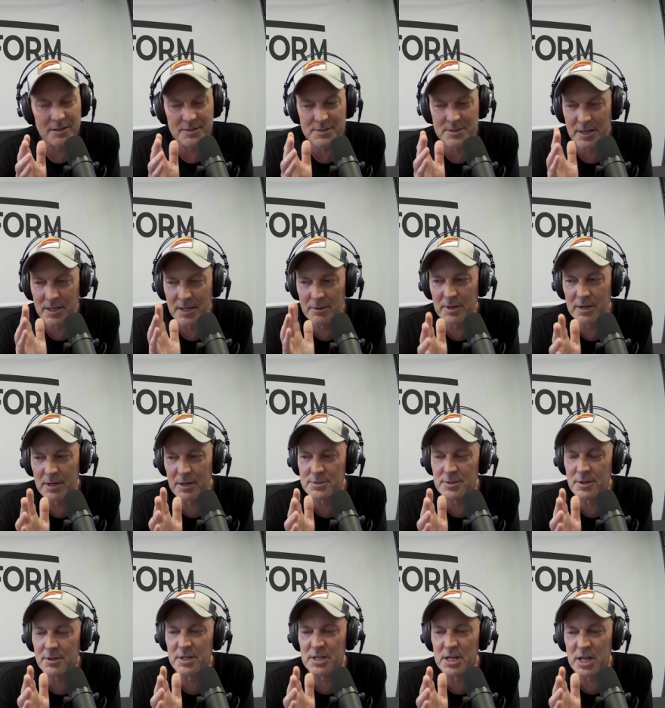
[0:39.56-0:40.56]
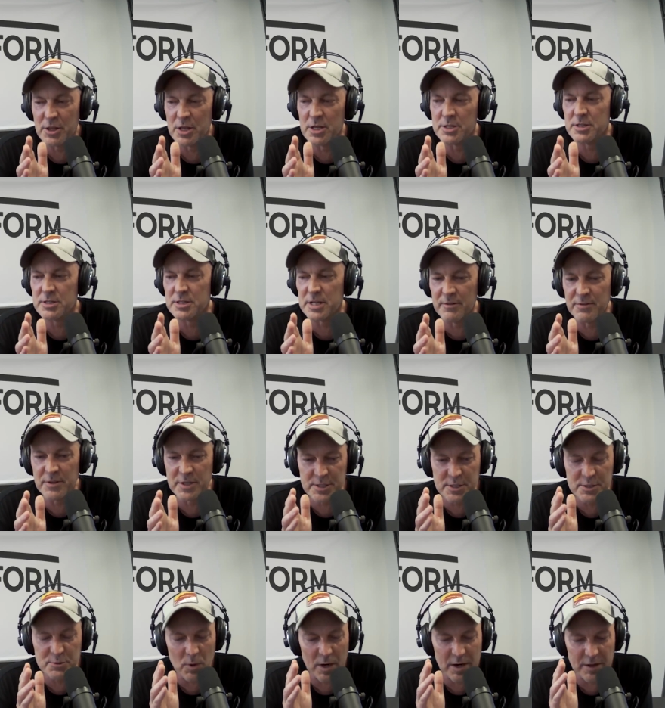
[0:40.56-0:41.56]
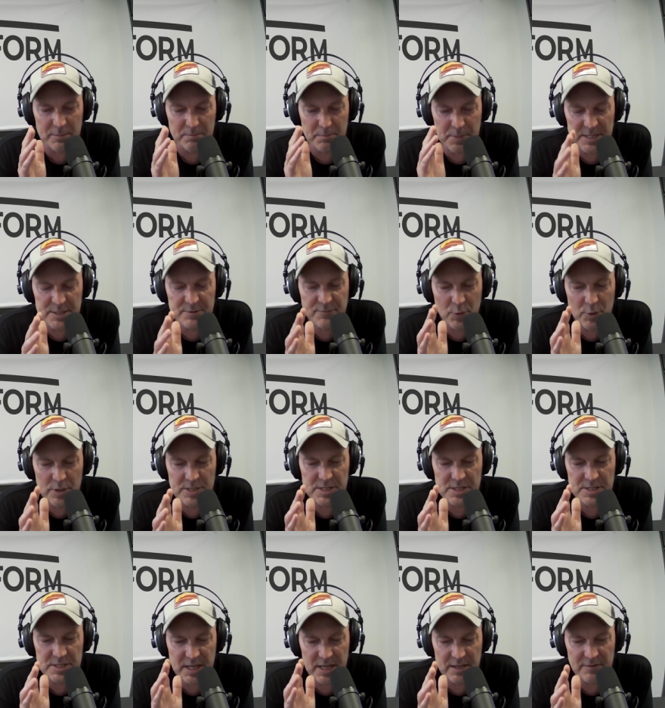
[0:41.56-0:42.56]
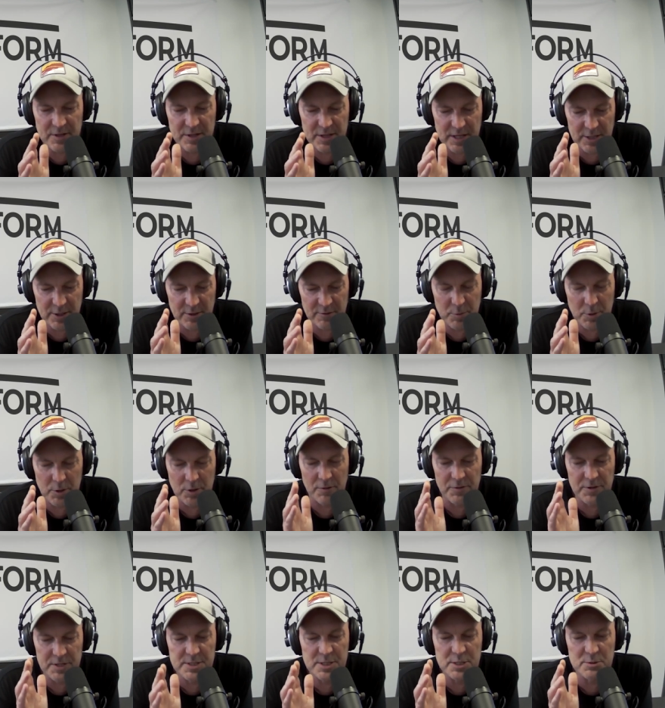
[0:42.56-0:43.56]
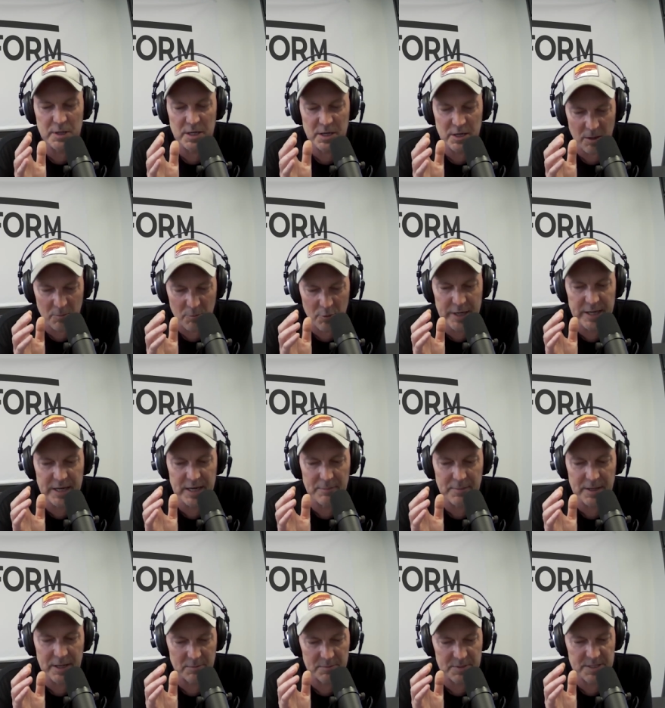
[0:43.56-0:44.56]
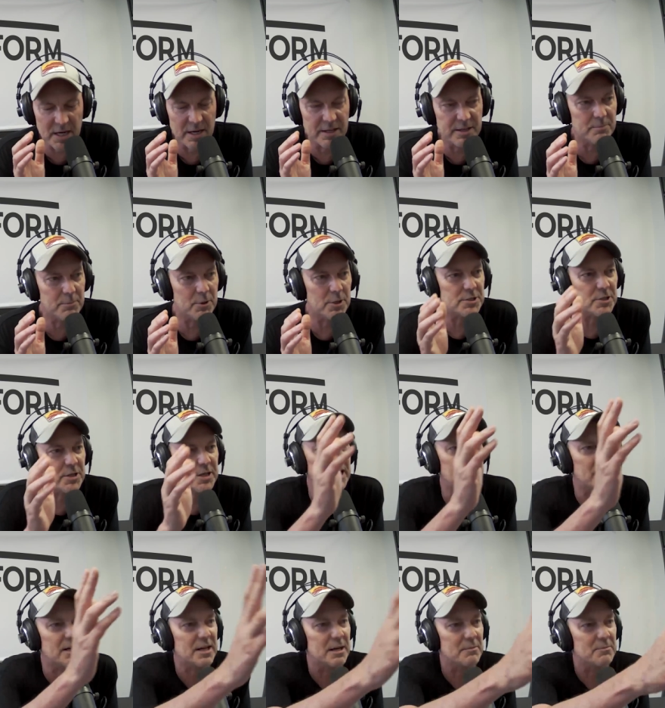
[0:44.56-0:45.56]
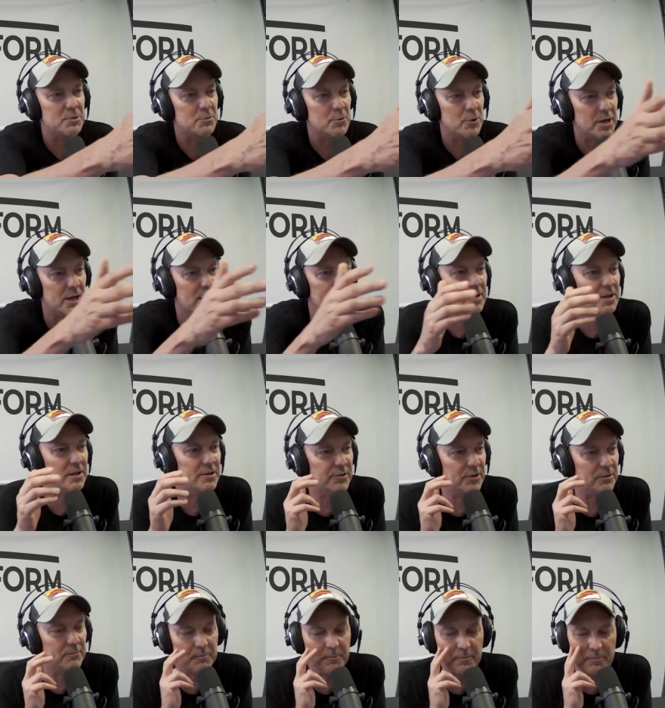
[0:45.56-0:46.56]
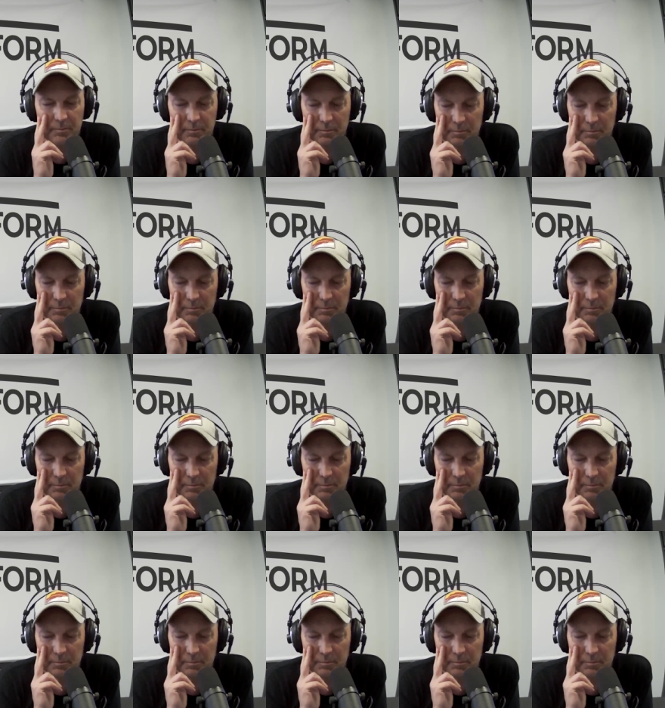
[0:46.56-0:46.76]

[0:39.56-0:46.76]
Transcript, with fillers: Okay, so here we go. So this is and this is one of the best voices ever that you've put on. This is when I'm ringing up and I'm telling the boss I can't come to work. Have a listen.